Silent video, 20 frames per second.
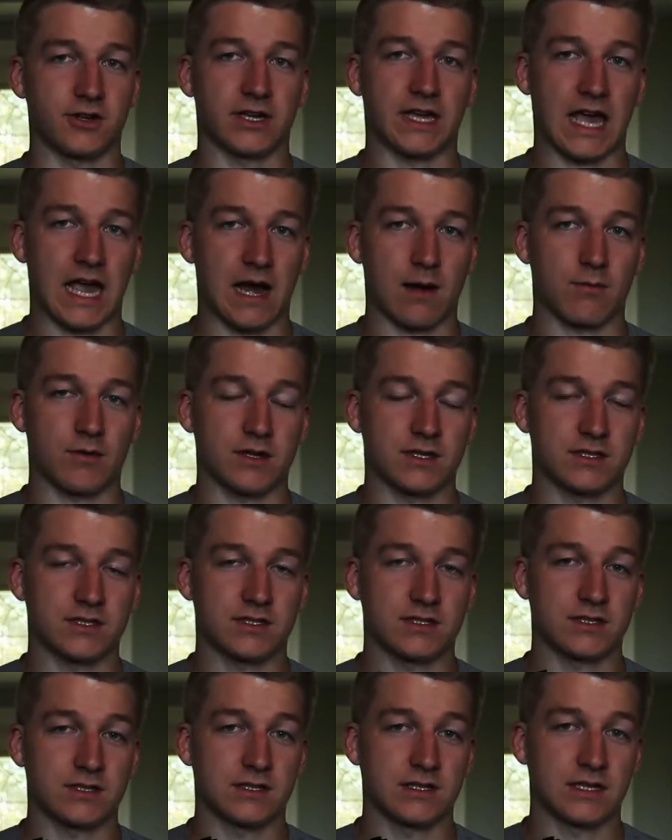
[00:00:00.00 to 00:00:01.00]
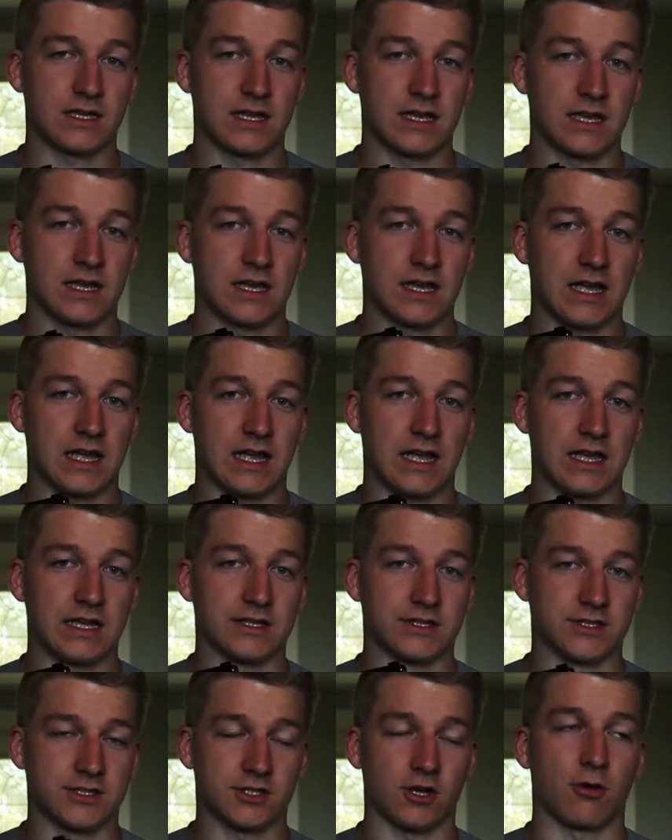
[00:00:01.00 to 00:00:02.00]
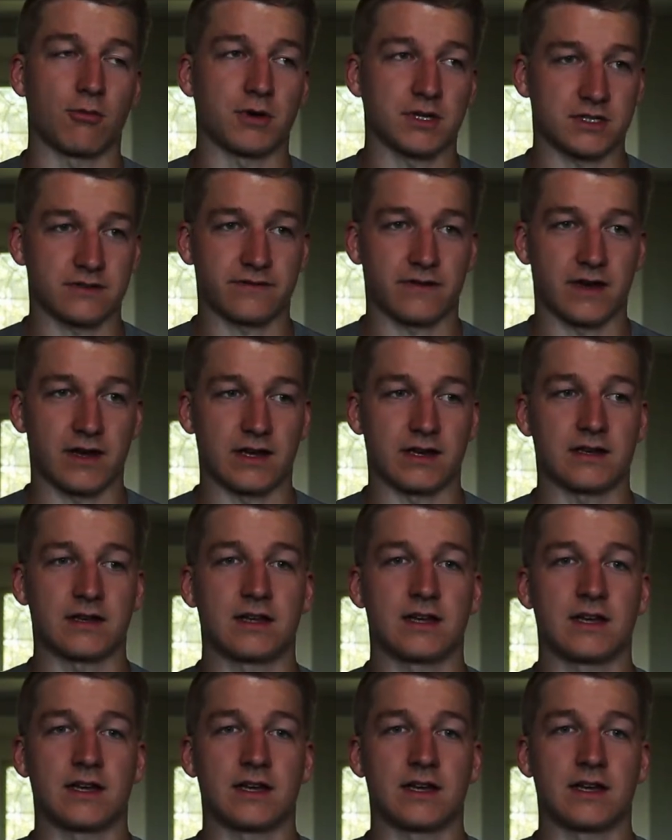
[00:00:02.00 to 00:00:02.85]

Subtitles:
cameras is so much fun.